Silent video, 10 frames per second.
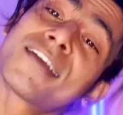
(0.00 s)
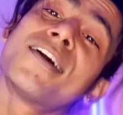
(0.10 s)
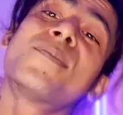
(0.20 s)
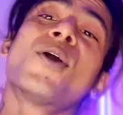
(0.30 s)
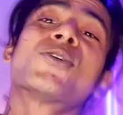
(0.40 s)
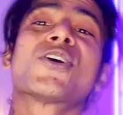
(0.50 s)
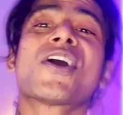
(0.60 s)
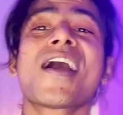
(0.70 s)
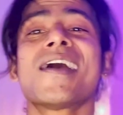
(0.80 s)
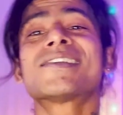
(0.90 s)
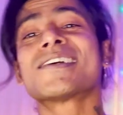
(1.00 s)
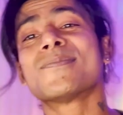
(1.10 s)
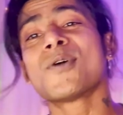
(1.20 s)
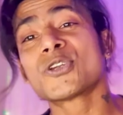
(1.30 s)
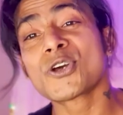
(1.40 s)
about your hands,
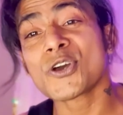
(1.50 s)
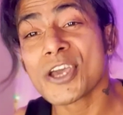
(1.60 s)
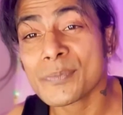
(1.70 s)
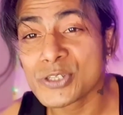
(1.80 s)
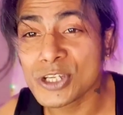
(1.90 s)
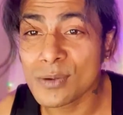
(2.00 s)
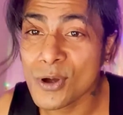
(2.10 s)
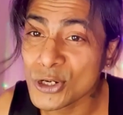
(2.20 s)
about your hips, about